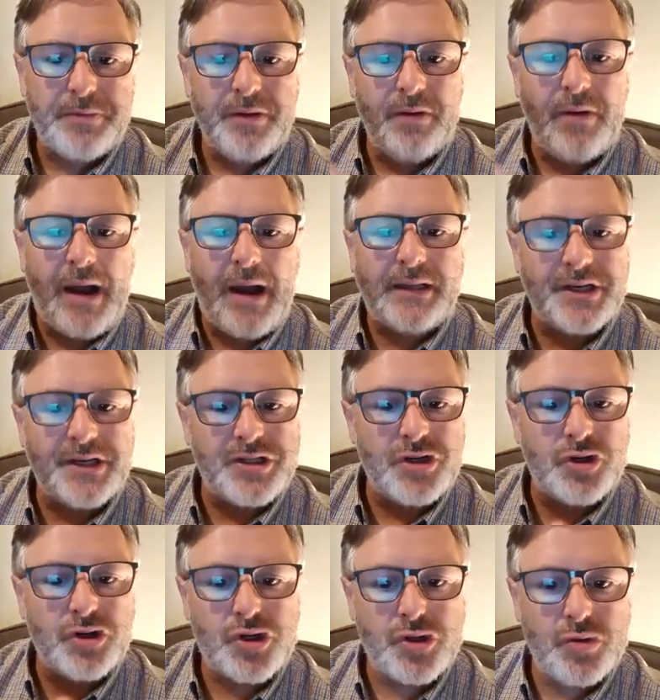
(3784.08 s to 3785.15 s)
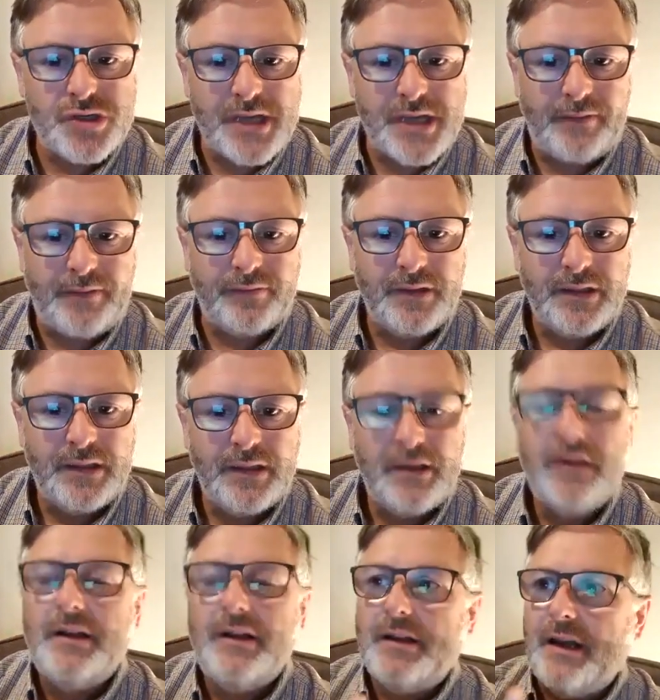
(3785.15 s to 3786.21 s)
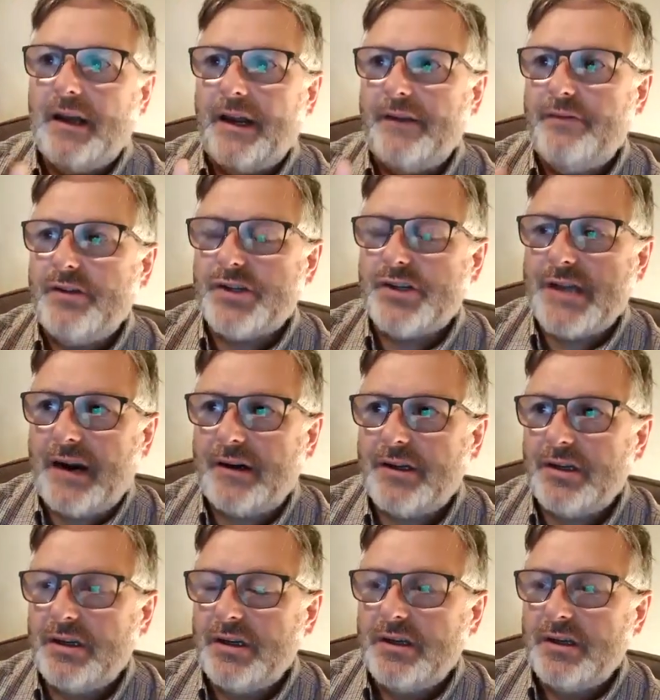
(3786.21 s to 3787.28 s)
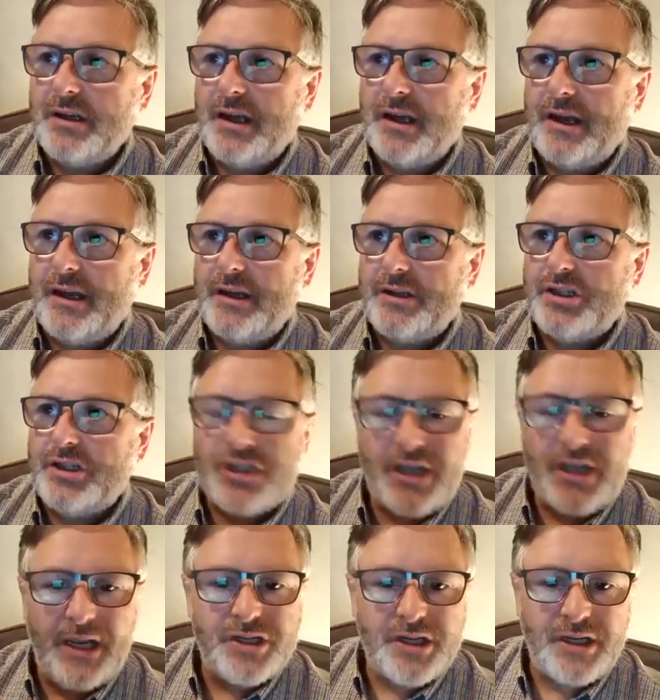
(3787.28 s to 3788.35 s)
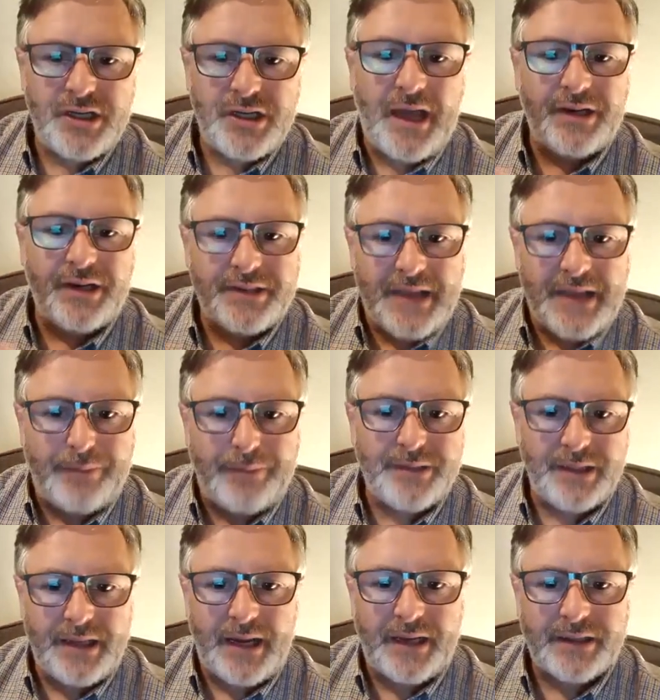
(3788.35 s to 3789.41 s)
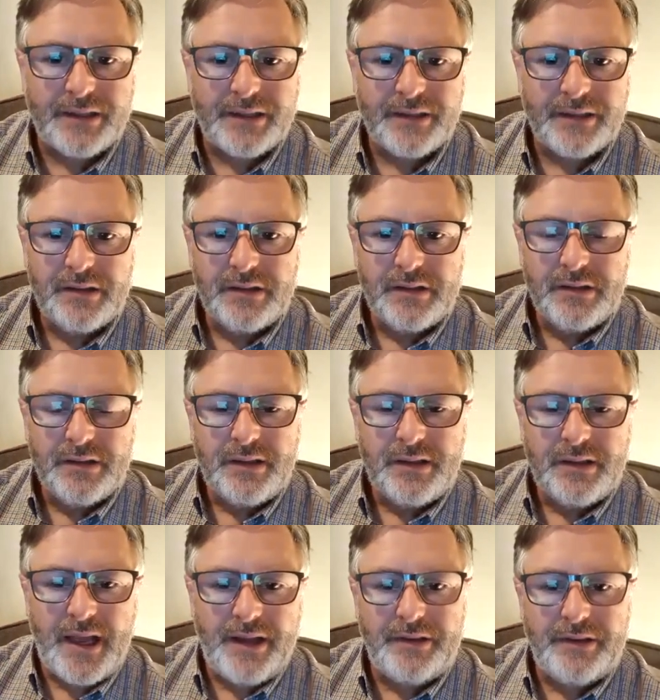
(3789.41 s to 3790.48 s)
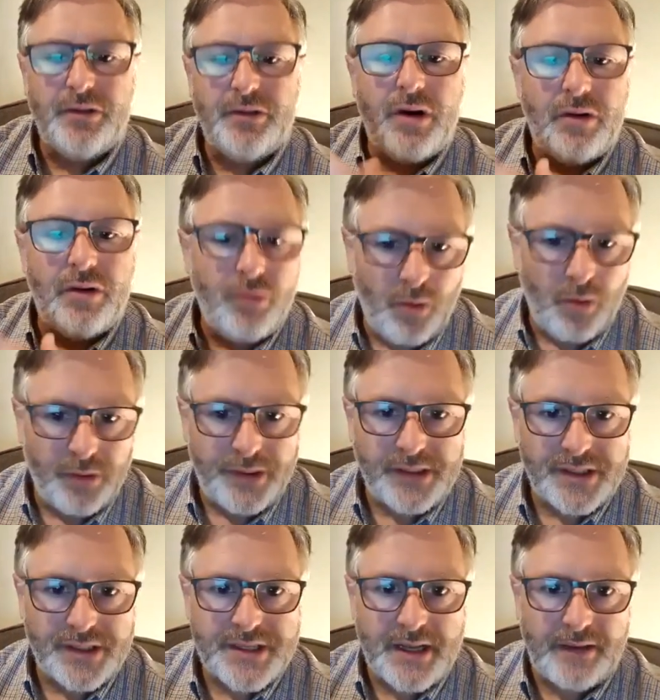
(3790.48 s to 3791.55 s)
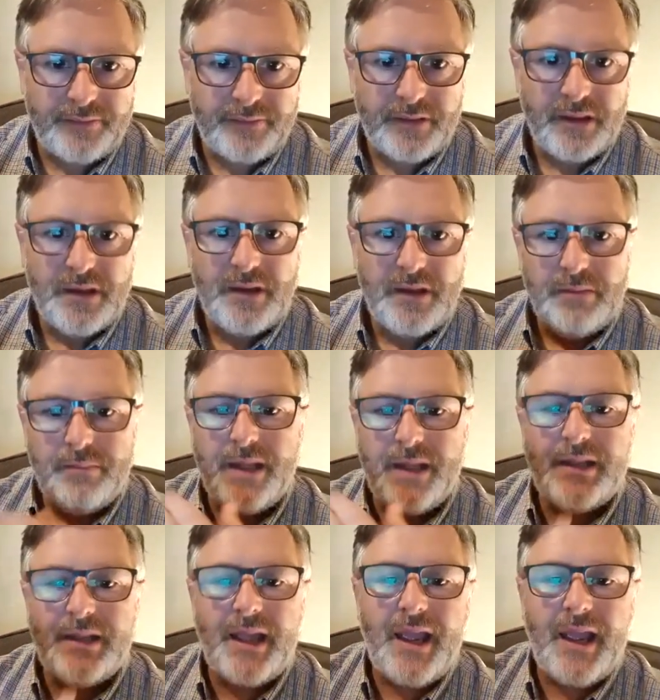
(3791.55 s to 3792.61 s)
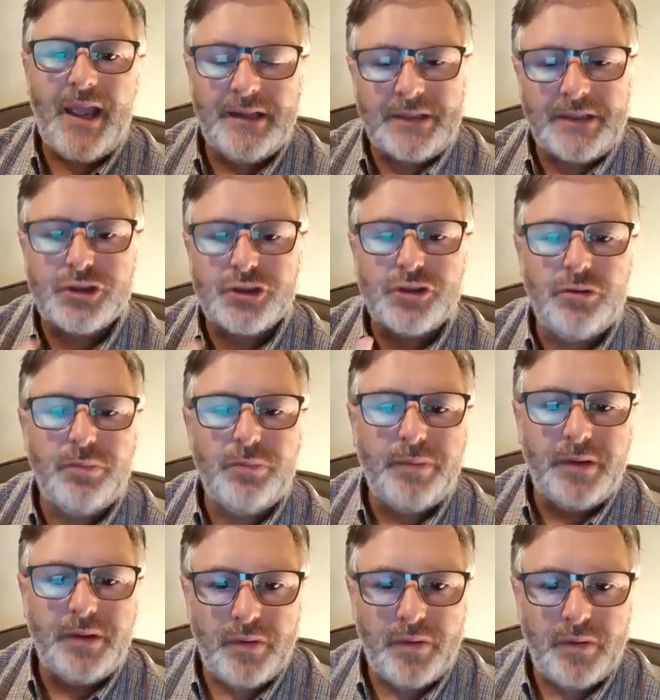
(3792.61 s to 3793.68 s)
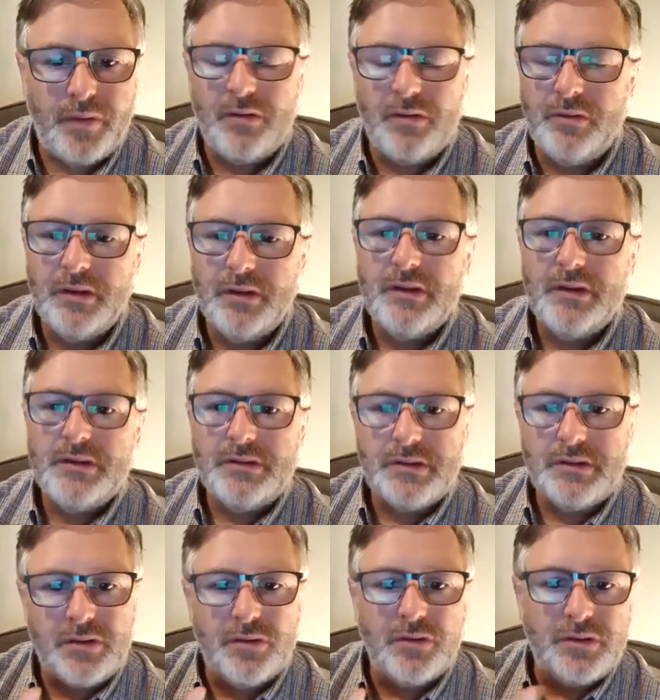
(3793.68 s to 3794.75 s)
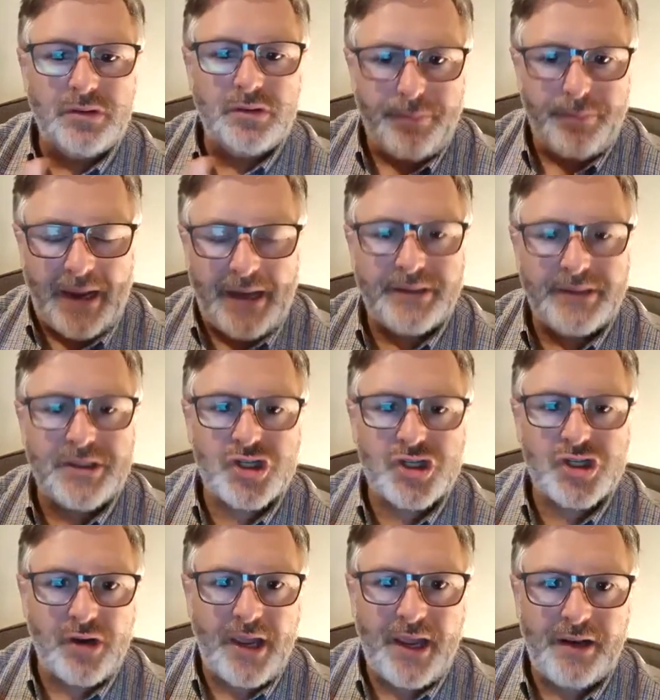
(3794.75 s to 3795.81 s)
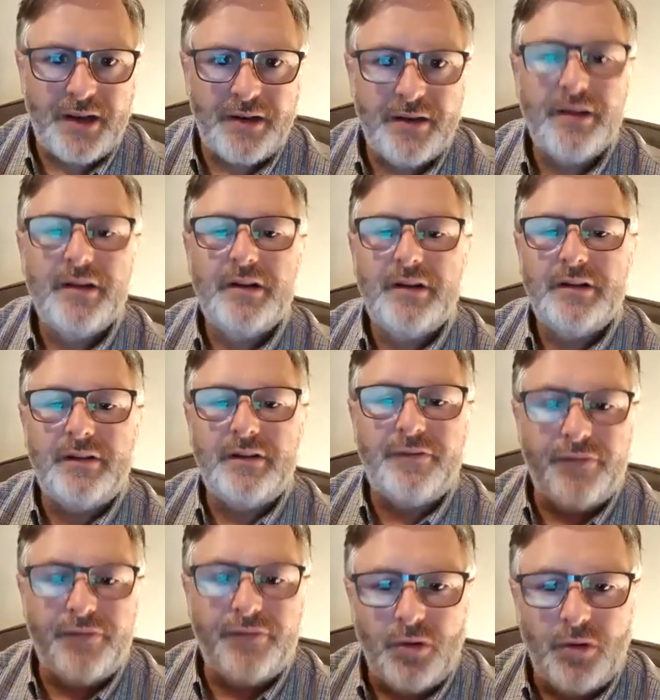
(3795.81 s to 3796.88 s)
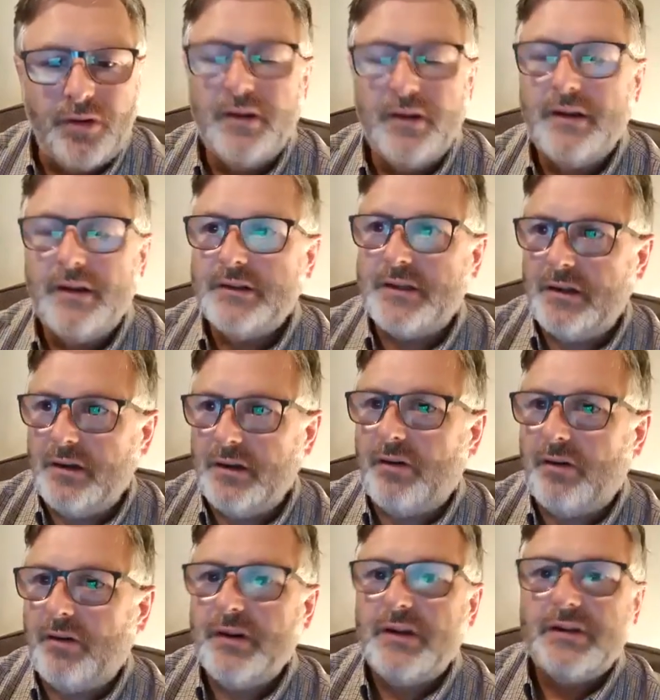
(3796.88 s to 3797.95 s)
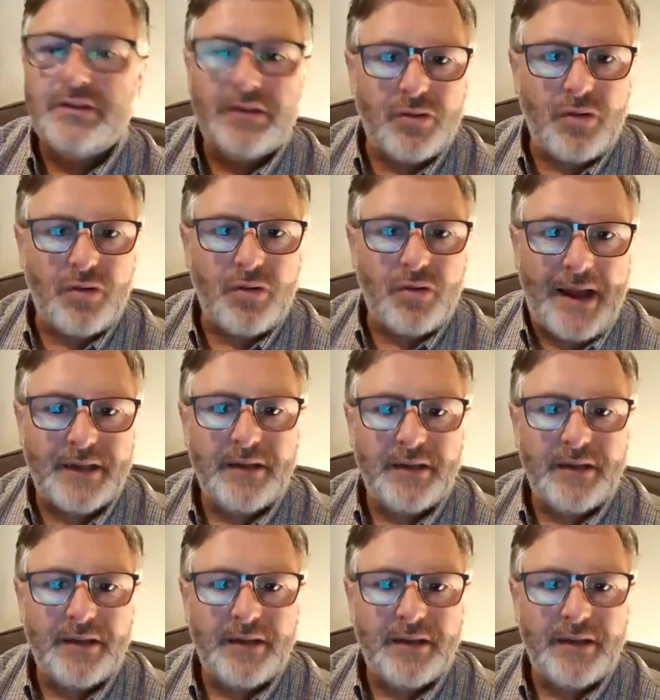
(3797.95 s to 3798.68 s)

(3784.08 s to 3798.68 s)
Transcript: you acted as your true self. And if you start uh, changing that and adapting that, then you're eroding the self. Maintaining that truth between you the good, the bad, the strain, the fun, the love, the crack,